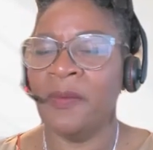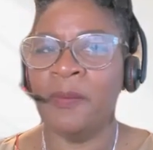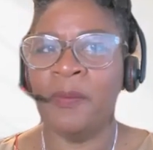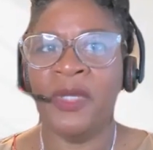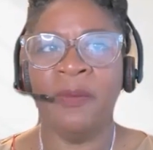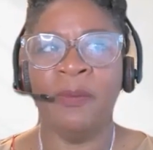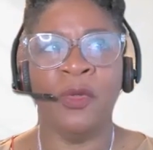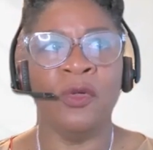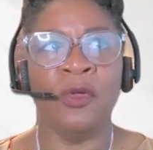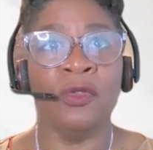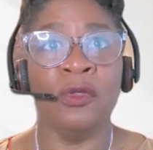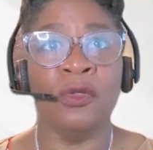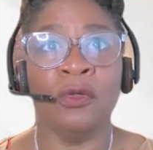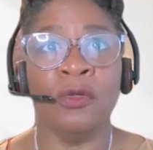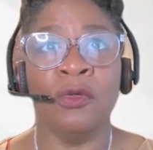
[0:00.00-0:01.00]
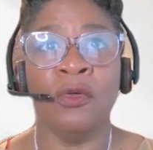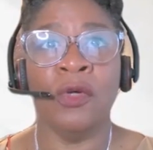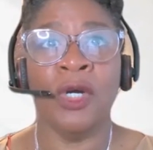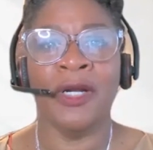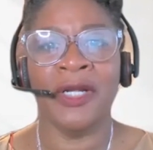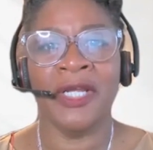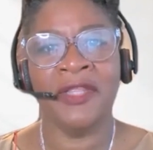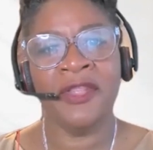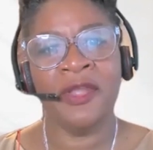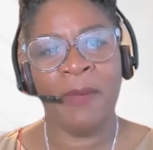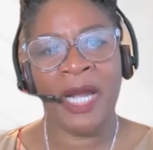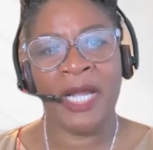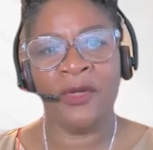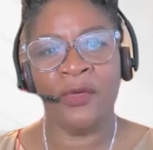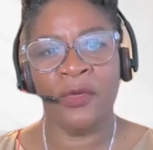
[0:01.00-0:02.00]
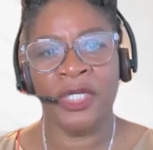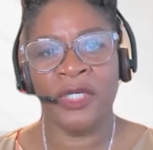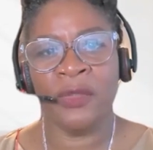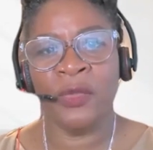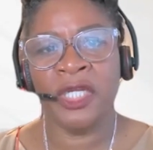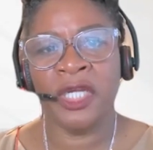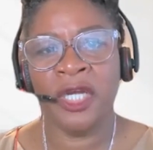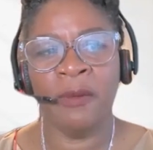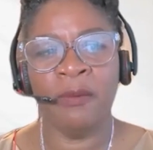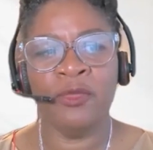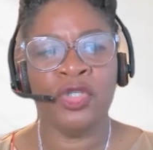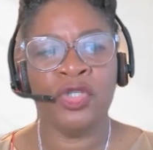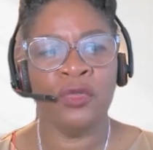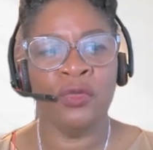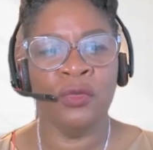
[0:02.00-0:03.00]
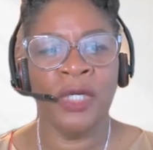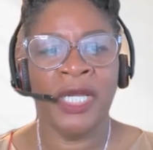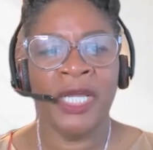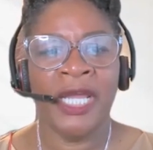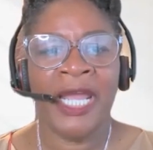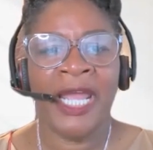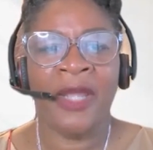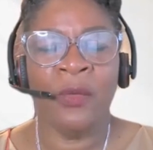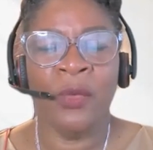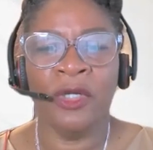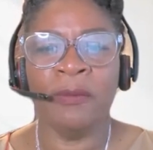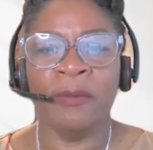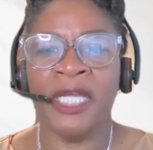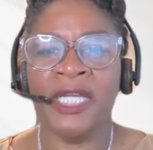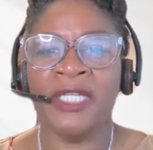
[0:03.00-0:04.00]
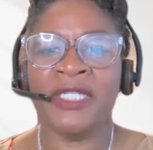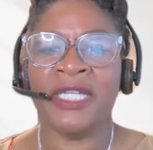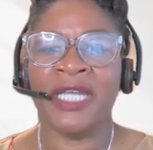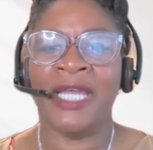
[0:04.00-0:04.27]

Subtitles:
people who are in the minority, we come to a workplace,